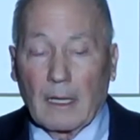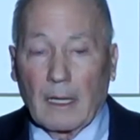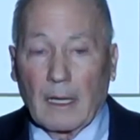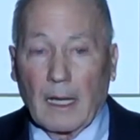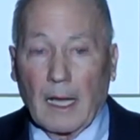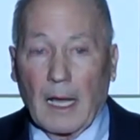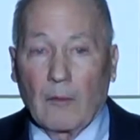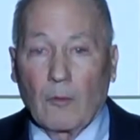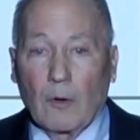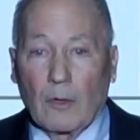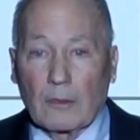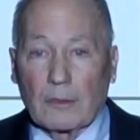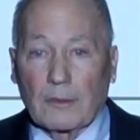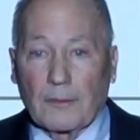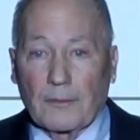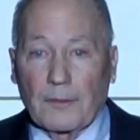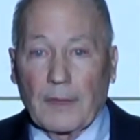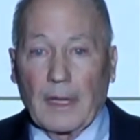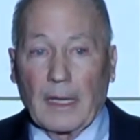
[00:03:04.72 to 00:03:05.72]
I want
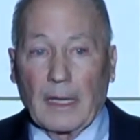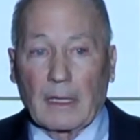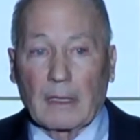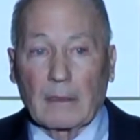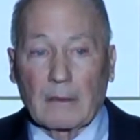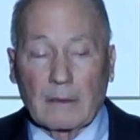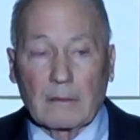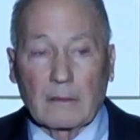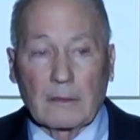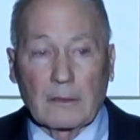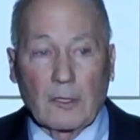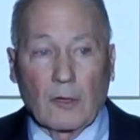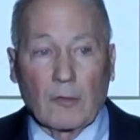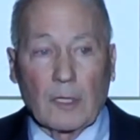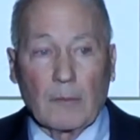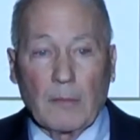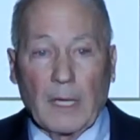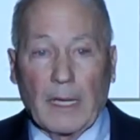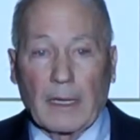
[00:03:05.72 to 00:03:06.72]
to thank
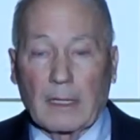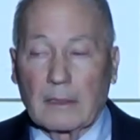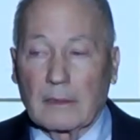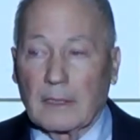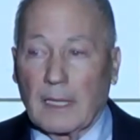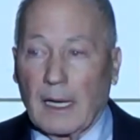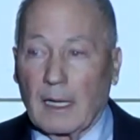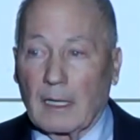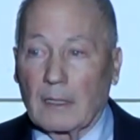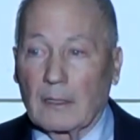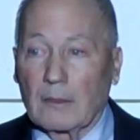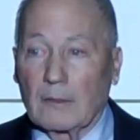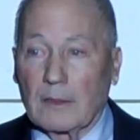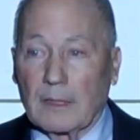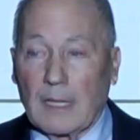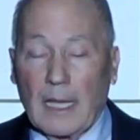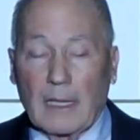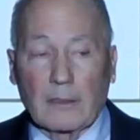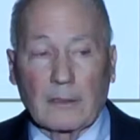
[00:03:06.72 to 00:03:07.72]
Tony McIntyre, who
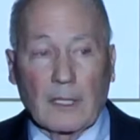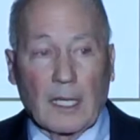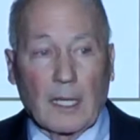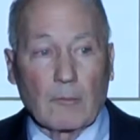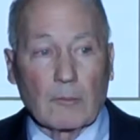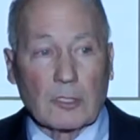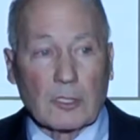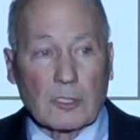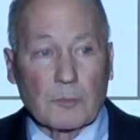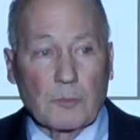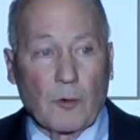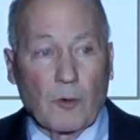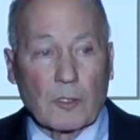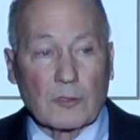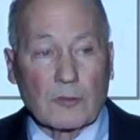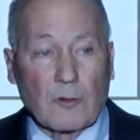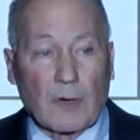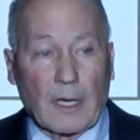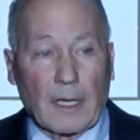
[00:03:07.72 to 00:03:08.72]
at that time was a
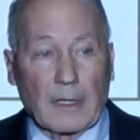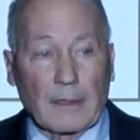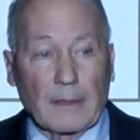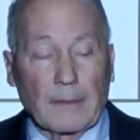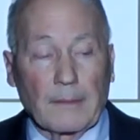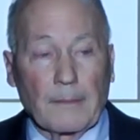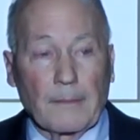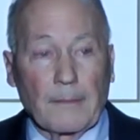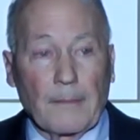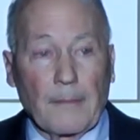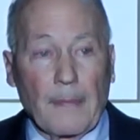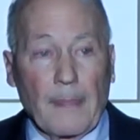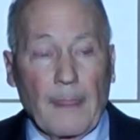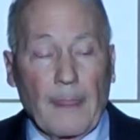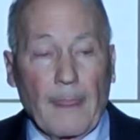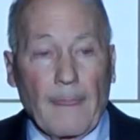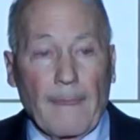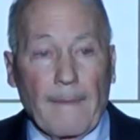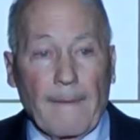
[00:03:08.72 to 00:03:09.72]
sports writer
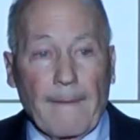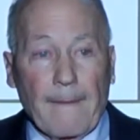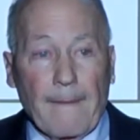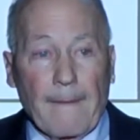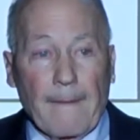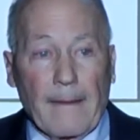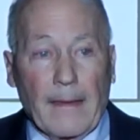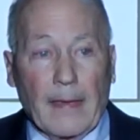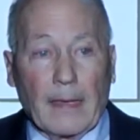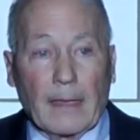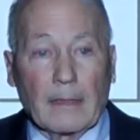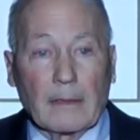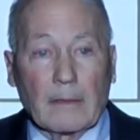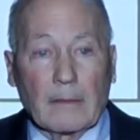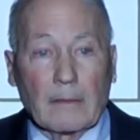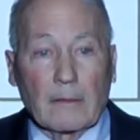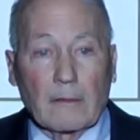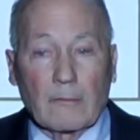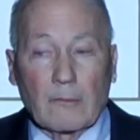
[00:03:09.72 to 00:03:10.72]
and
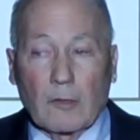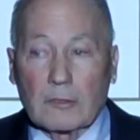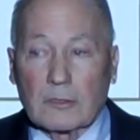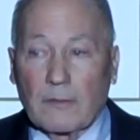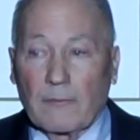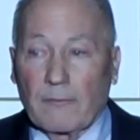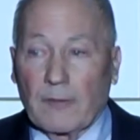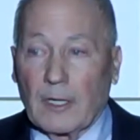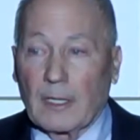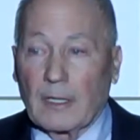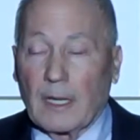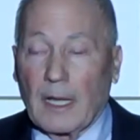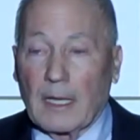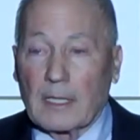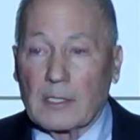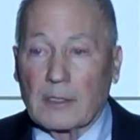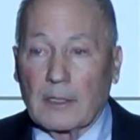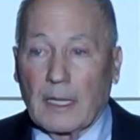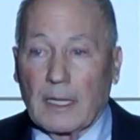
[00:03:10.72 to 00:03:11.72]
wrote some very
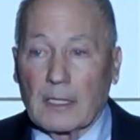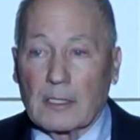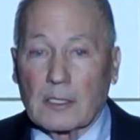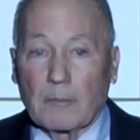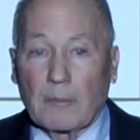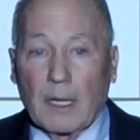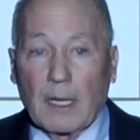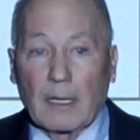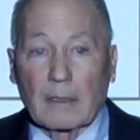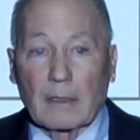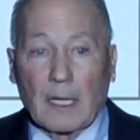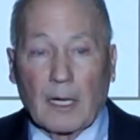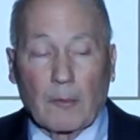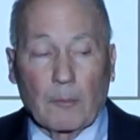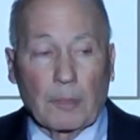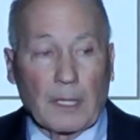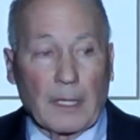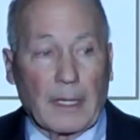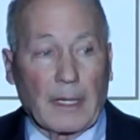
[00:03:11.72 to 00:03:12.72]
nice things about our
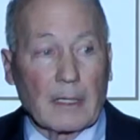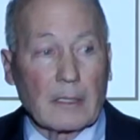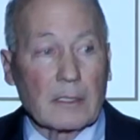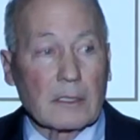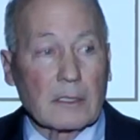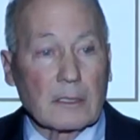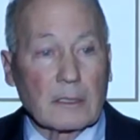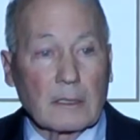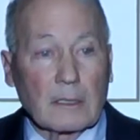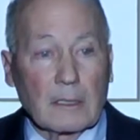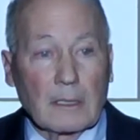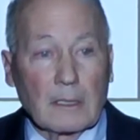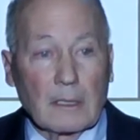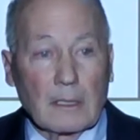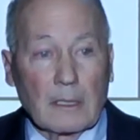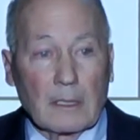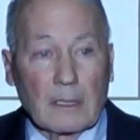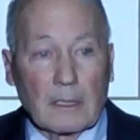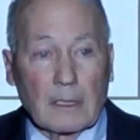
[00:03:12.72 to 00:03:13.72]
players
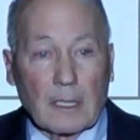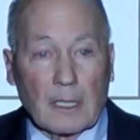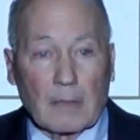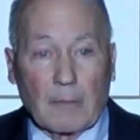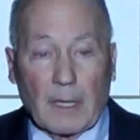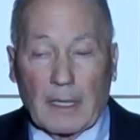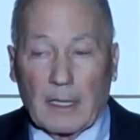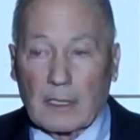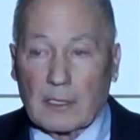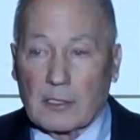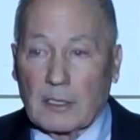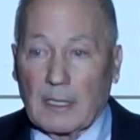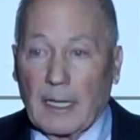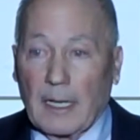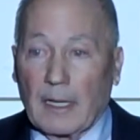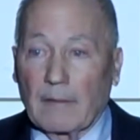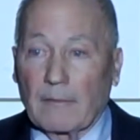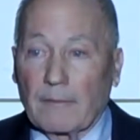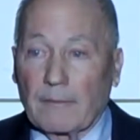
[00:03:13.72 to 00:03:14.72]
and about our
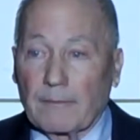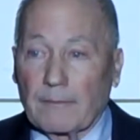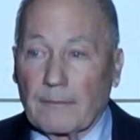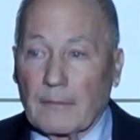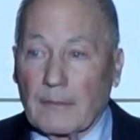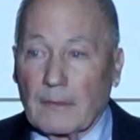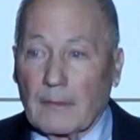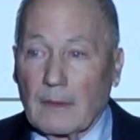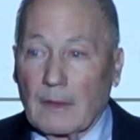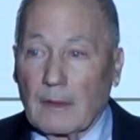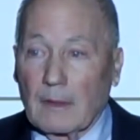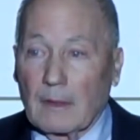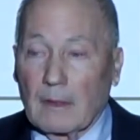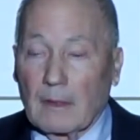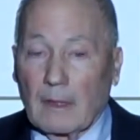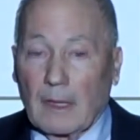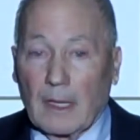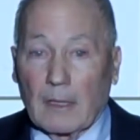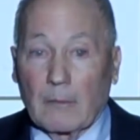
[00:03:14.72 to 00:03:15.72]
staff
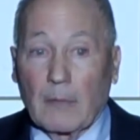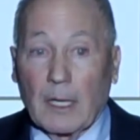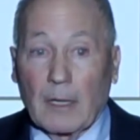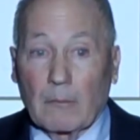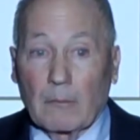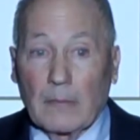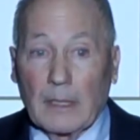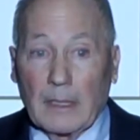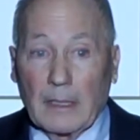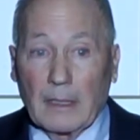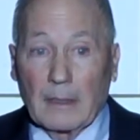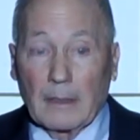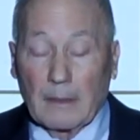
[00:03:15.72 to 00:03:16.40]
and about me.